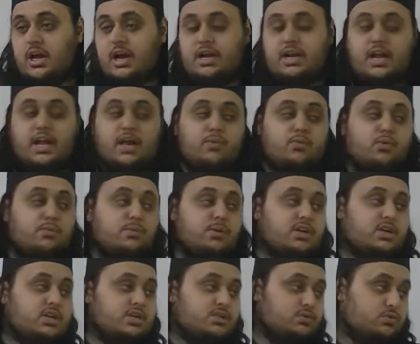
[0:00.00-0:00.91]
and a
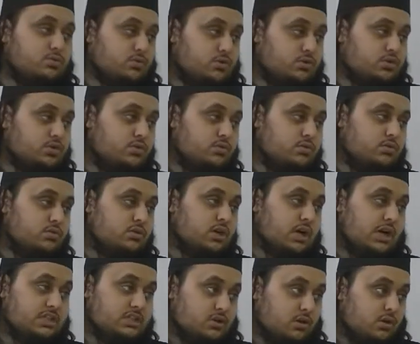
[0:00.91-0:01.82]
woman also
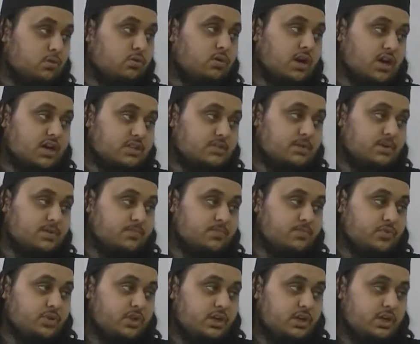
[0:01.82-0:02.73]
has an aura as well.
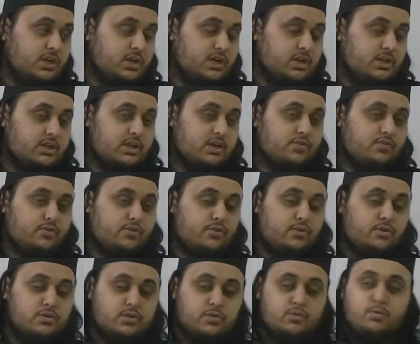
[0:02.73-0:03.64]
Now
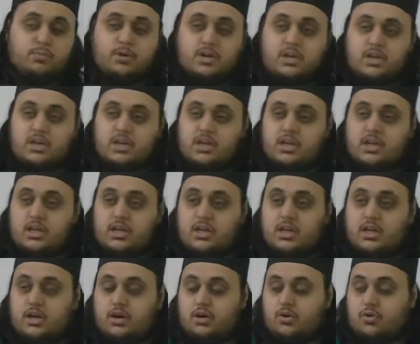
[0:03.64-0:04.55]
for the woman,
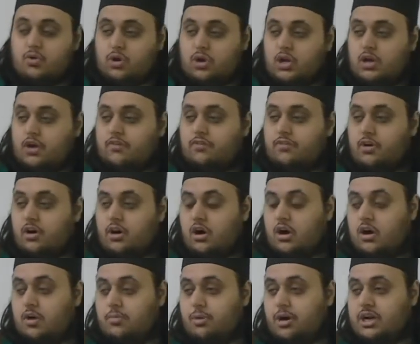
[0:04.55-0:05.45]
all
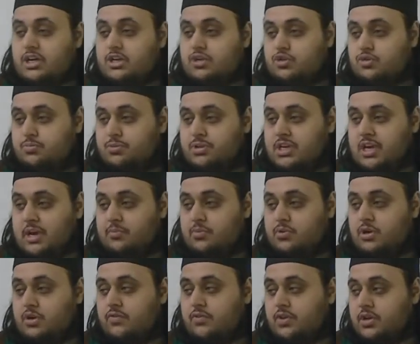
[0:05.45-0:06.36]
her body should be
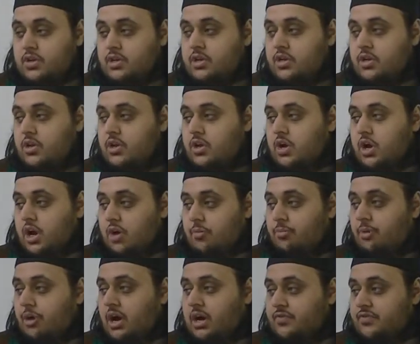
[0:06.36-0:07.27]
kept covered,
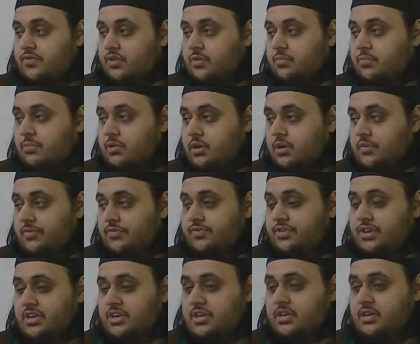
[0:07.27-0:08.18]
apart from her
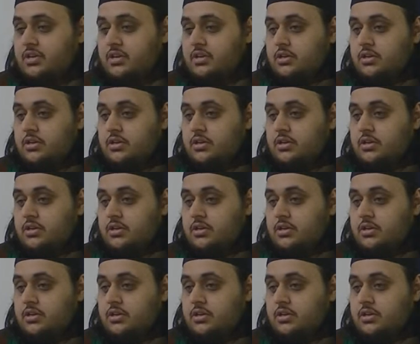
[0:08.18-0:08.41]
feet